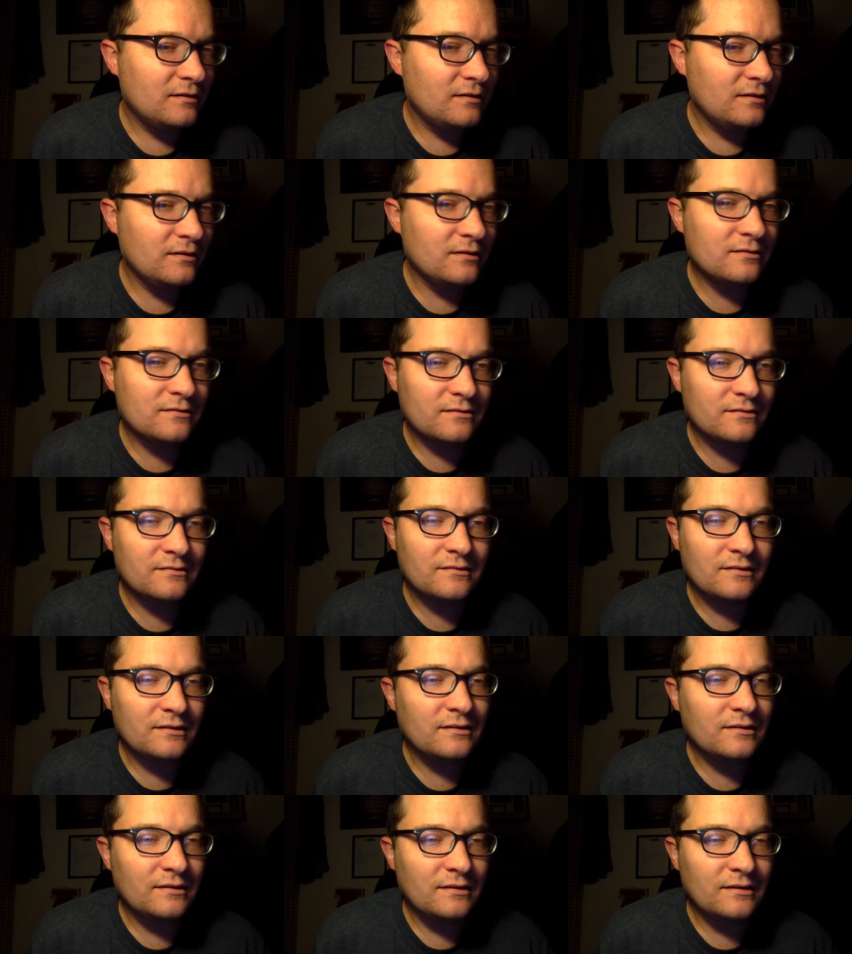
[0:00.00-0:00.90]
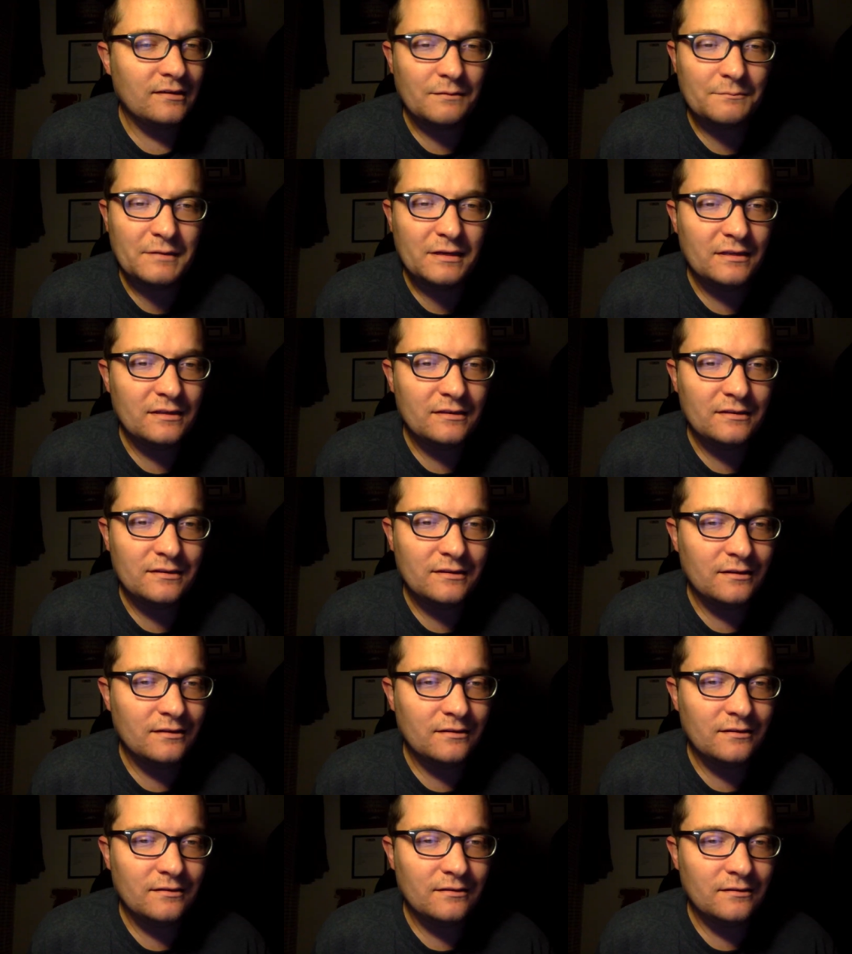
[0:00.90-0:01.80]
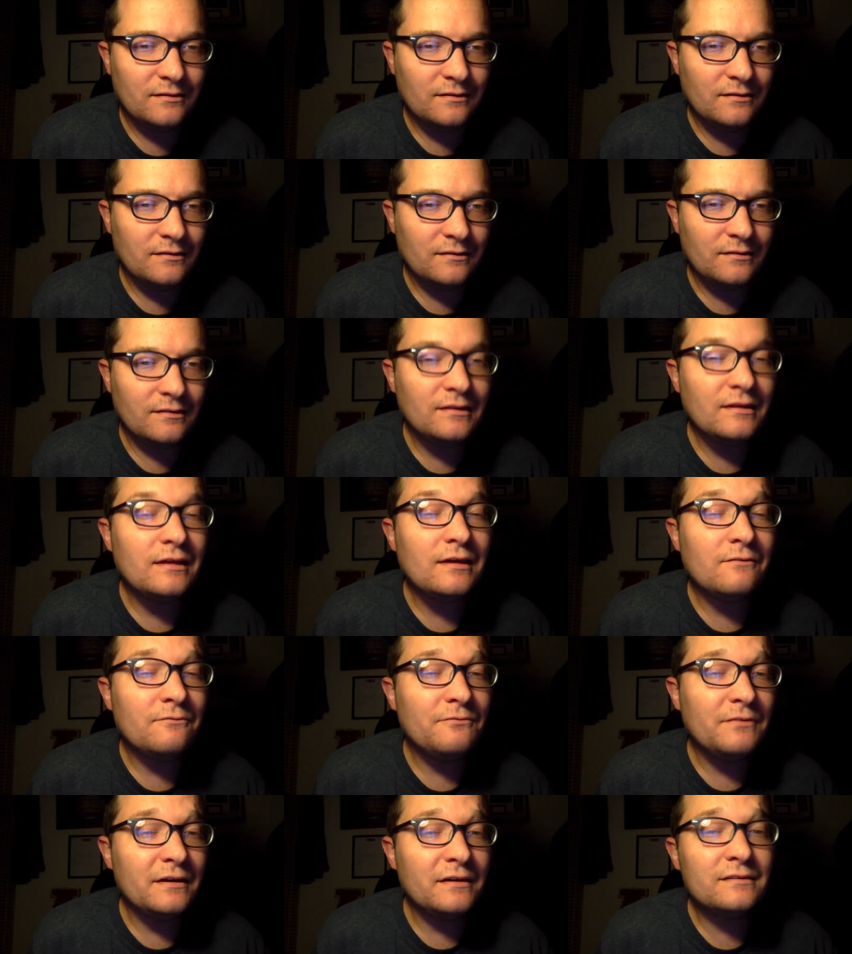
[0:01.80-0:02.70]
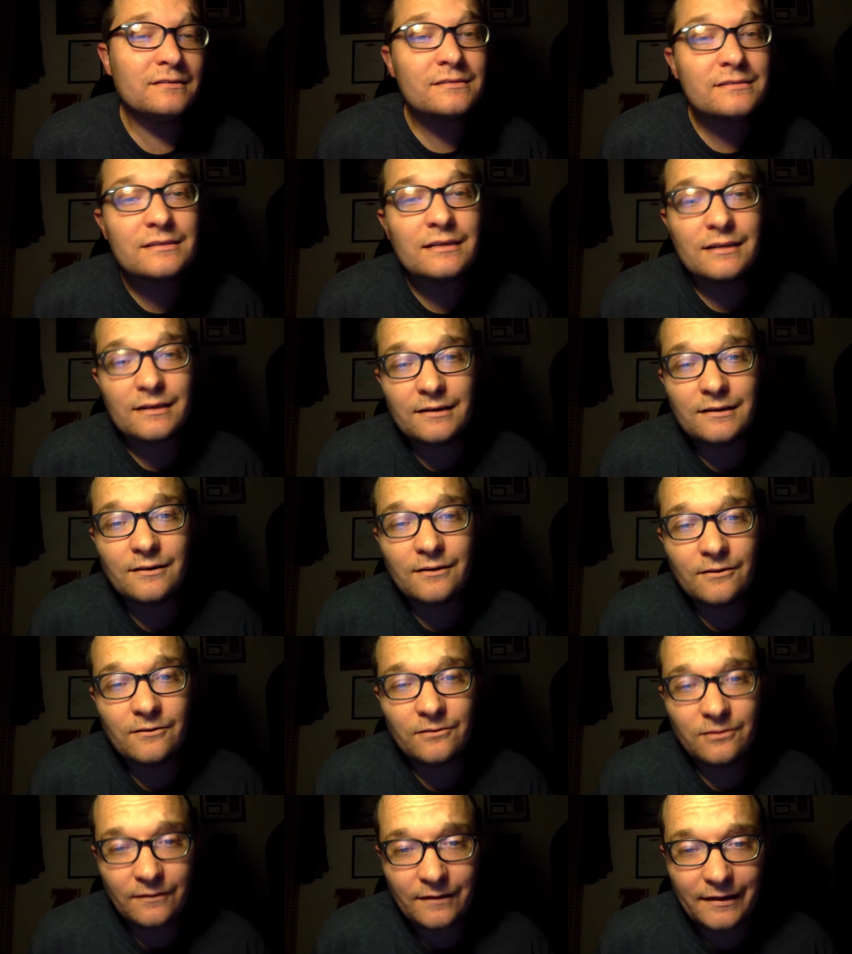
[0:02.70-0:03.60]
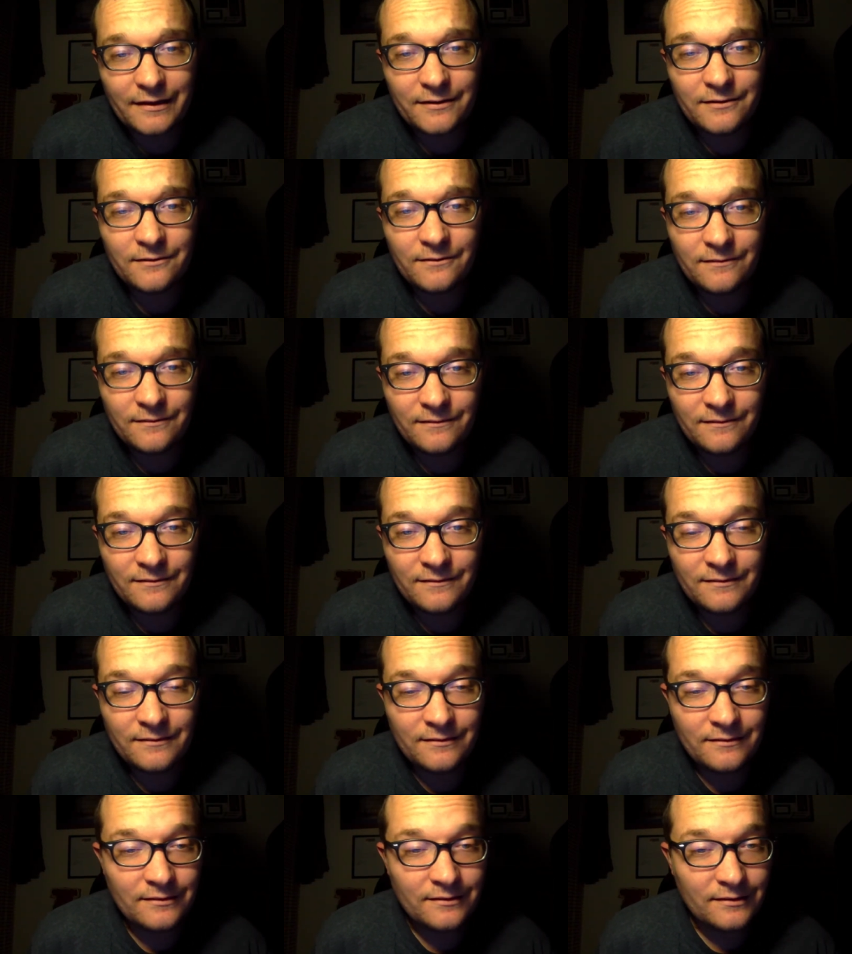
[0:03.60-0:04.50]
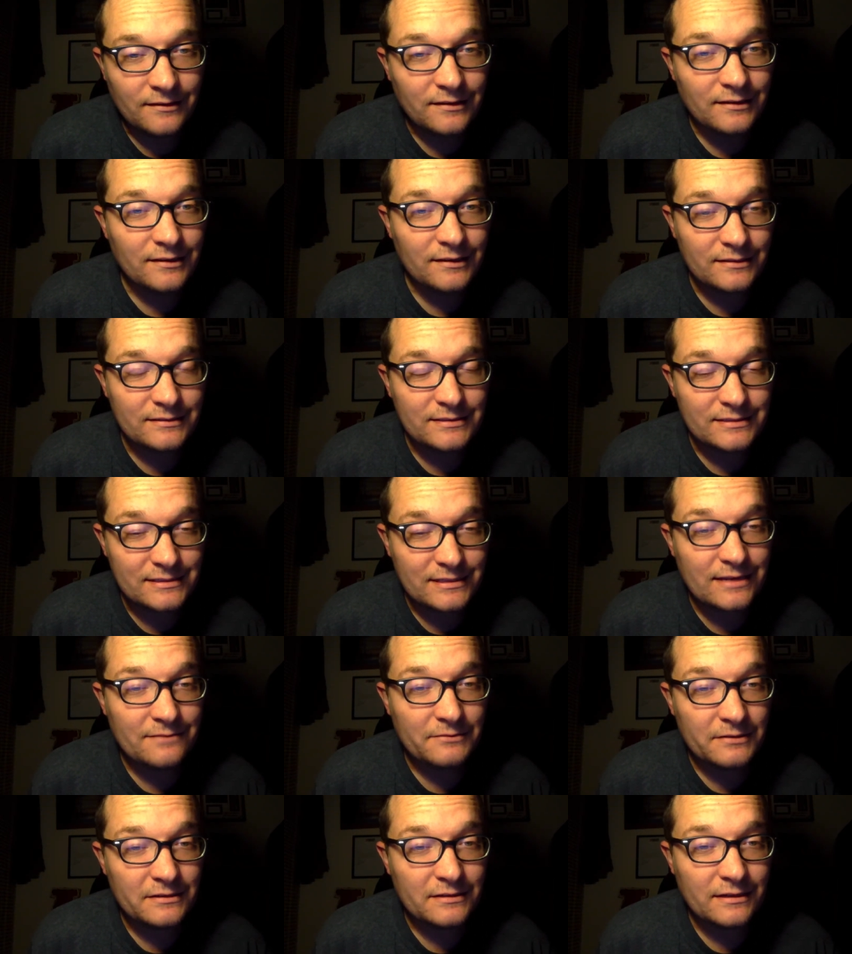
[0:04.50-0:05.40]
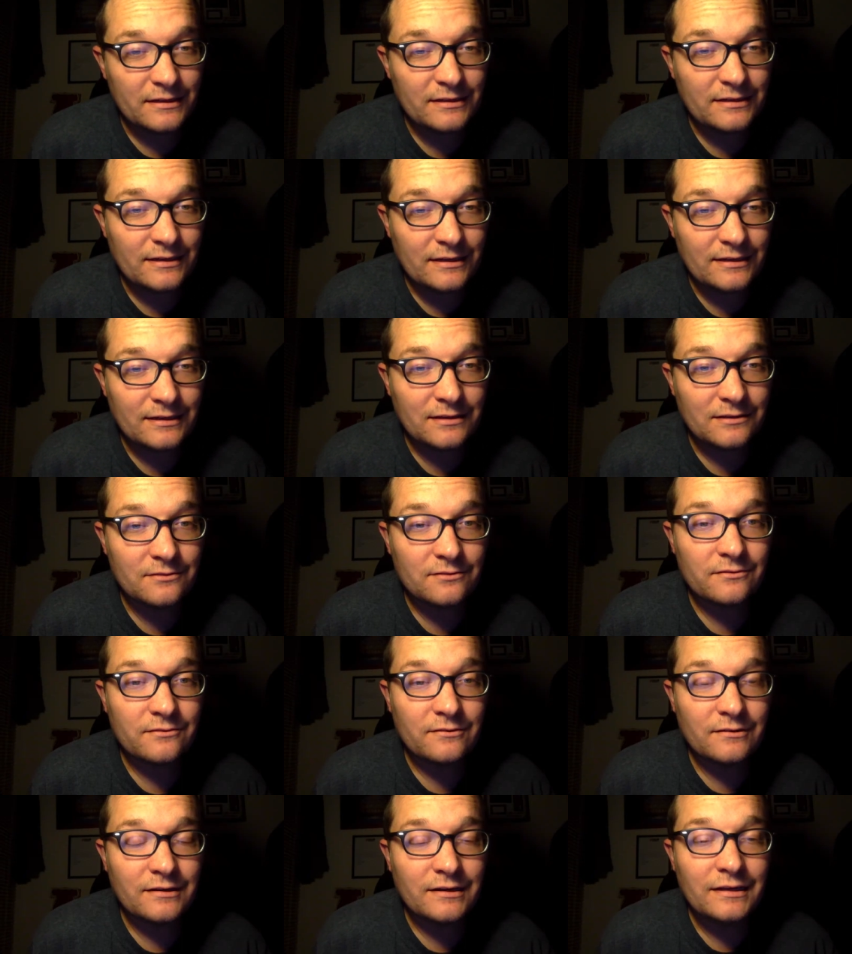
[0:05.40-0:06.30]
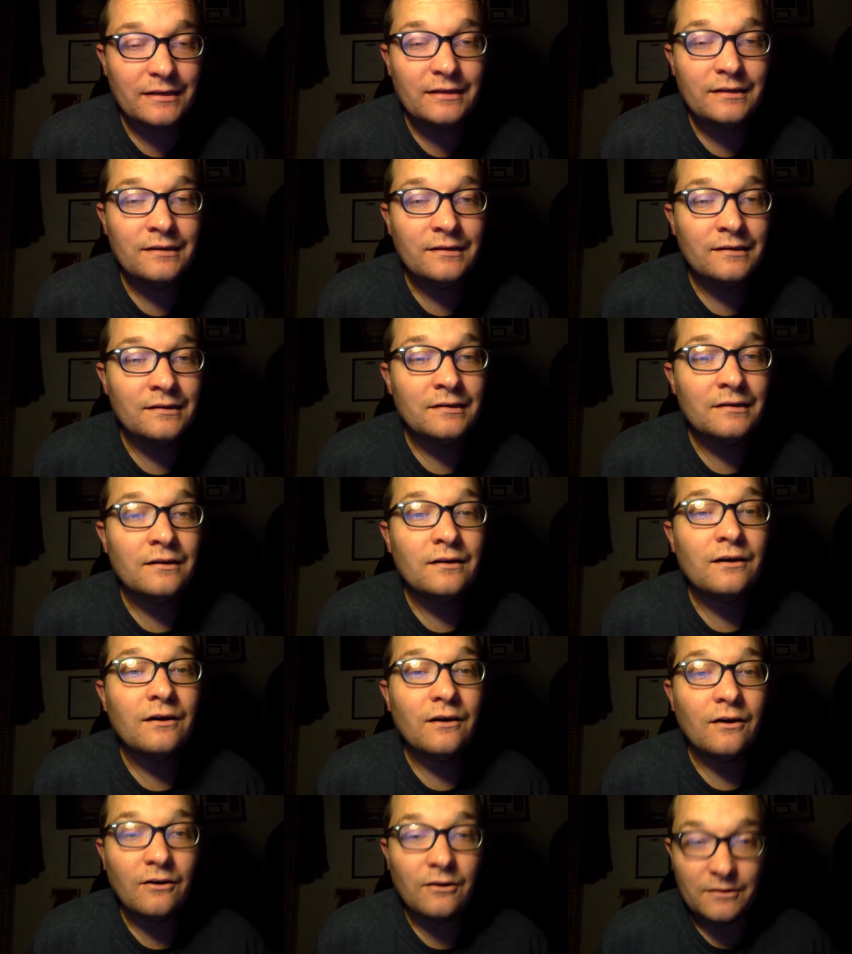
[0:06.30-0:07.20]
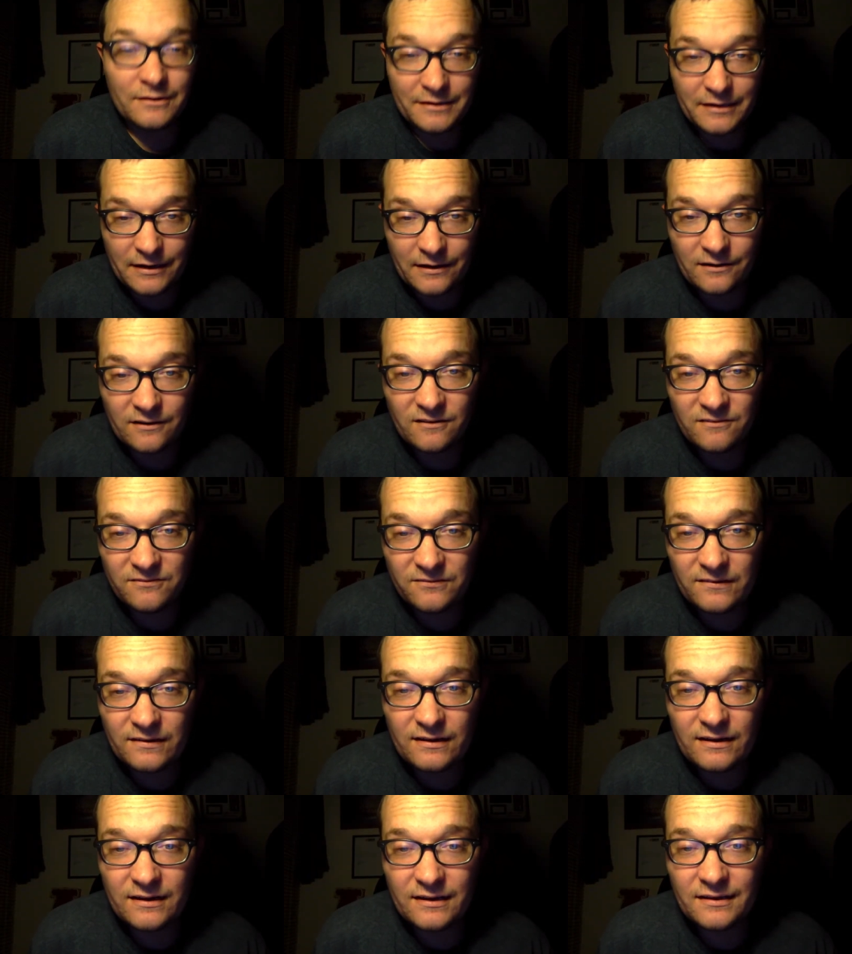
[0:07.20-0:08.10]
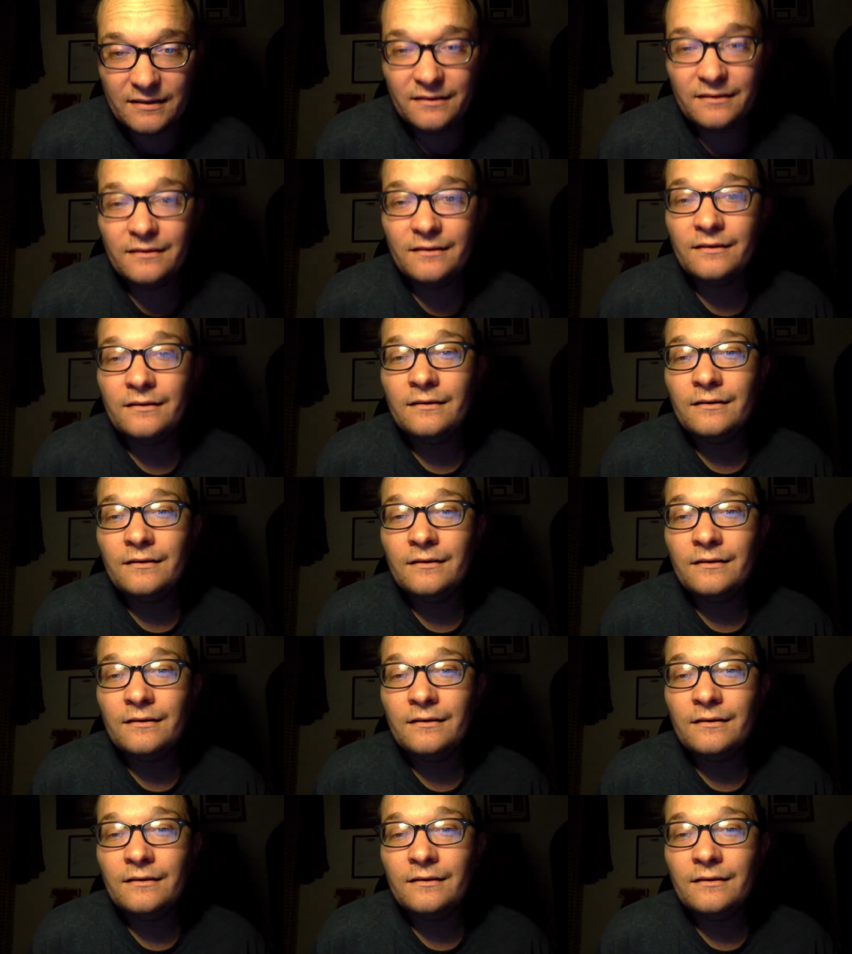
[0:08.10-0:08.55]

is, I mean, the events that occur later in 1793 are terrifying